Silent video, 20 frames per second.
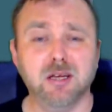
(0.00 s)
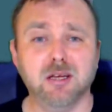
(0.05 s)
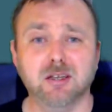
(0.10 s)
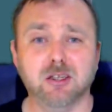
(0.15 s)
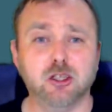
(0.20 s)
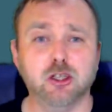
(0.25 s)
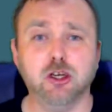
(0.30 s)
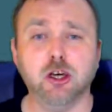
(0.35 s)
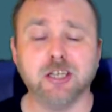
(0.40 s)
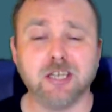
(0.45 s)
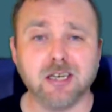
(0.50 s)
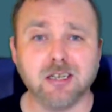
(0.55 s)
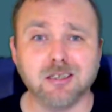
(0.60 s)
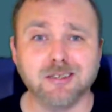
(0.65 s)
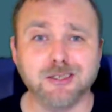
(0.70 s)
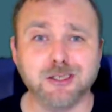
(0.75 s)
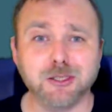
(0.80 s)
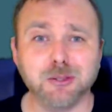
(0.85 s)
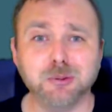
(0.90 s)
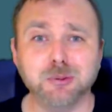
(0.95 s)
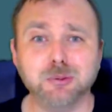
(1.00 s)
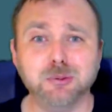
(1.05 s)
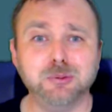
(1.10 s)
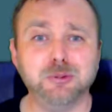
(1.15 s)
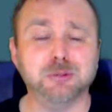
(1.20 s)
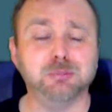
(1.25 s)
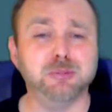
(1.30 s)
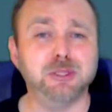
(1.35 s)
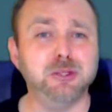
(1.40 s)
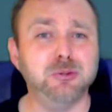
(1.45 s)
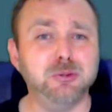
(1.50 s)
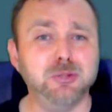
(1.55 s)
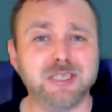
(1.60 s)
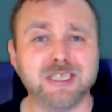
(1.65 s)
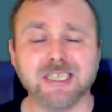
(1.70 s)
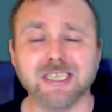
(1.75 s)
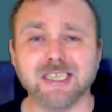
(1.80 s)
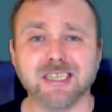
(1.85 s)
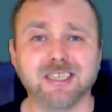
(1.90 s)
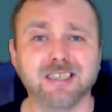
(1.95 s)
cooking shows,
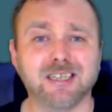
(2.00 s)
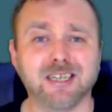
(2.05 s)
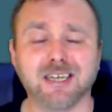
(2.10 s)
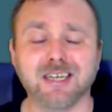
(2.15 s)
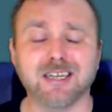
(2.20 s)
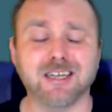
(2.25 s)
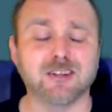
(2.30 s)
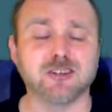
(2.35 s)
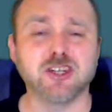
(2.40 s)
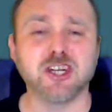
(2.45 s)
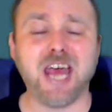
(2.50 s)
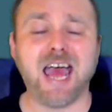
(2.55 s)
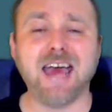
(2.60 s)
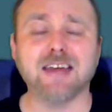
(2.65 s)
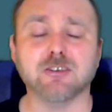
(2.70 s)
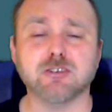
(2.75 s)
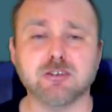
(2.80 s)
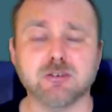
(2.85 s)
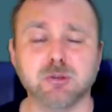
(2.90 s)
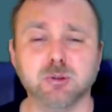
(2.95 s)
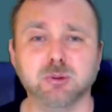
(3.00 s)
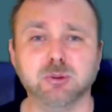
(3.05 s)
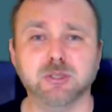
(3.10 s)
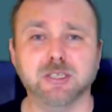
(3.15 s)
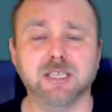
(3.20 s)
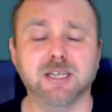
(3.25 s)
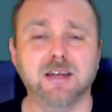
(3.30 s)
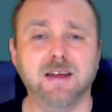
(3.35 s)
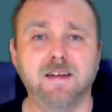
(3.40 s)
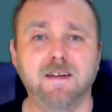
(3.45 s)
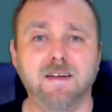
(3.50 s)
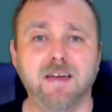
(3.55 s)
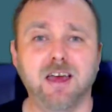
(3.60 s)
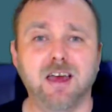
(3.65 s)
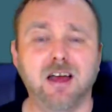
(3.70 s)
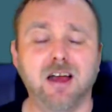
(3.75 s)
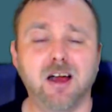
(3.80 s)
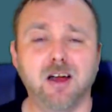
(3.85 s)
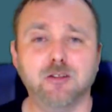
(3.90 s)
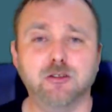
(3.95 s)
music, chat shows.
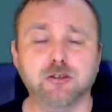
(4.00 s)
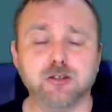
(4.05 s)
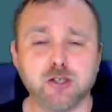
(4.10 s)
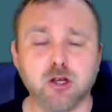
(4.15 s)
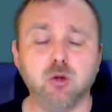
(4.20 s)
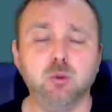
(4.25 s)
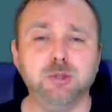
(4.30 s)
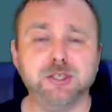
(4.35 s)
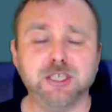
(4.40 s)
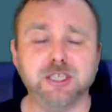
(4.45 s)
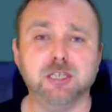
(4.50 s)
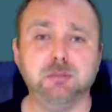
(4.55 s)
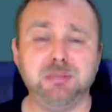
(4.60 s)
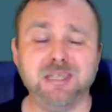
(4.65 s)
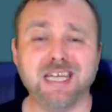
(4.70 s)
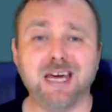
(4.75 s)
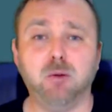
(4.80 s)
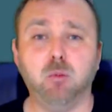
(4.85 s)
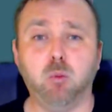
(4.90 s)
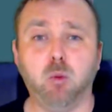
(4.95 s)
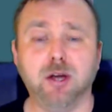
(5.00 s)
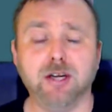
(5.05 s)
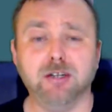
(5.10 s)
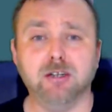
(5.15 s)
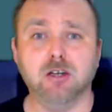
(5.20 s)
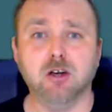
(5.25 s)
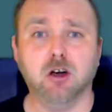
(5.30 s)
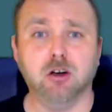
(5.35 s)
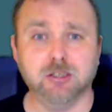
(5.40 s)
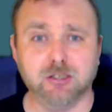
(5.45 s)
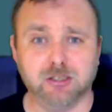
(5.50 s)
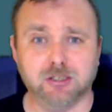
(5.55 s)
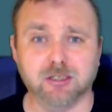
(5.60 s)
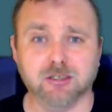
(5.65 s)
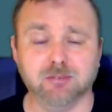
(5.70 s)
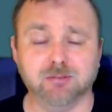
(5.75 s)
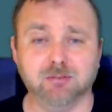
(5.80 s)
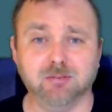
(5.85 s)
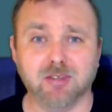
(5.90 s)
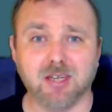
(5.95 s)
There's always going to be that one constant,
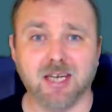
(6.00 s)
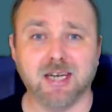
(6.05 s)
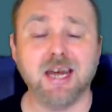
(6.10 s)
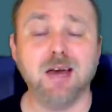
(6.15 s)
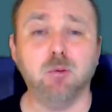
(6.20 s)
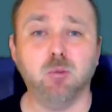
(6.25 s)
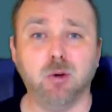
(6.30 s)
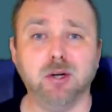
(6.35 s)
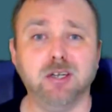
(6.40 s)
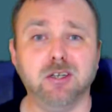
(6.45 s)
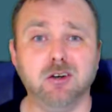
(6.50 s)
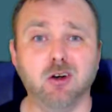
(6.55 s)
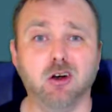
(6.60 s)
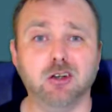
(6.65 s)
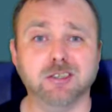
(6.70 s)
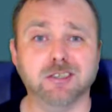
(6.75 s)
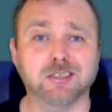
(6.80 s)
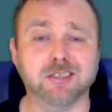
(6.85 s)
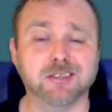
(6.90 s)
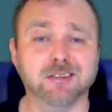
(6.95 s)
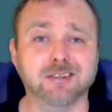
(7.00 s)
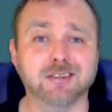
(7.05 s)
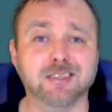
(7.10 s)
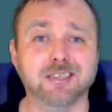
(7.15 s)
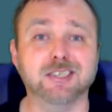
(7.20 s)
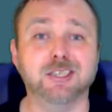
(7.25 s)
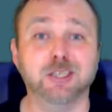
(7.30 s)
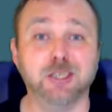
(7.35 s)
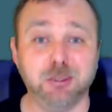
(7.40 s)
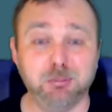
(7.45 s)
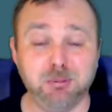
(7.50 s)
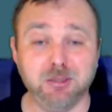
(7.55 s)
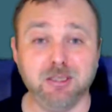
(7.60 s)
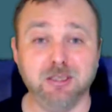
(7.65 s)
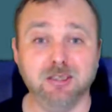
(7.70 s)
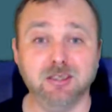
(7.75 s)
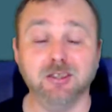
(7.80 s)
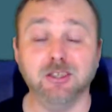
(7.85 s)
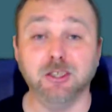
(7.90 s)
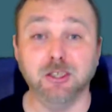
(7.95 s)
and that one constant is going to be
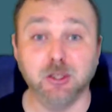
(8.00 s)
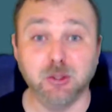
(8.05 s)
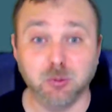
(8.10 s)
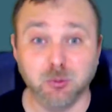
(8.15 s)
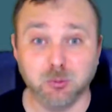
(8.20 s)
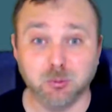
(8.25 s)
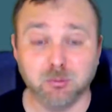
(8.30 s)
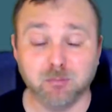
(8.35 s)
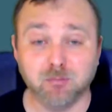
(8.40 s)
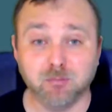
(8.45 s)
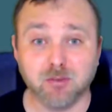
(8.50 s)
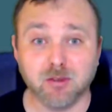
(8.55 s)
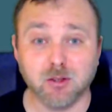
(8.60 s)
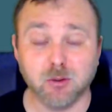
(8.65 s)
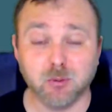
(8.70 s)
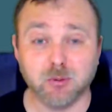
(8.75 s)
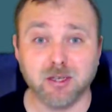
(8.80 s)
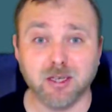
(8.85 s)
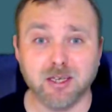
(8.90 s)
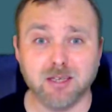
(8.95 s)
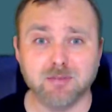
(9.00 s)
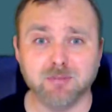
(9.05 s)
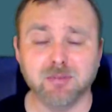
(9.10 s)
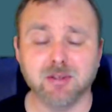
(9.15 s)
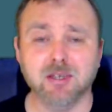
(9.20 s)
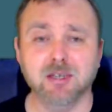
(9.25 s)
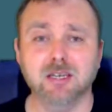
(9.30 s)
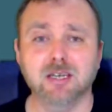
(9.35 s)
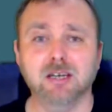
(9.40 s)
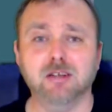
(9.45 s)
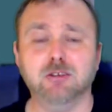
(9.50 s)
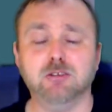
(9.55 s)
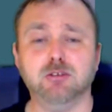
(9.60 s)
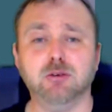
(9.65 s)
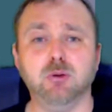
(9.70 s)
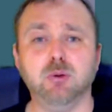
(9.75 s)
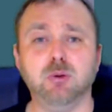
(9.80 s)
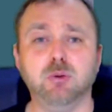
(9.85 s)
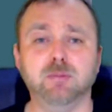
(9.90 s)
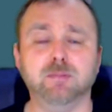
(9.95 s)
you. Okay,
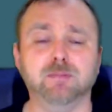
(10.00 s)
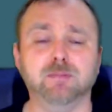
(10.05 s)
so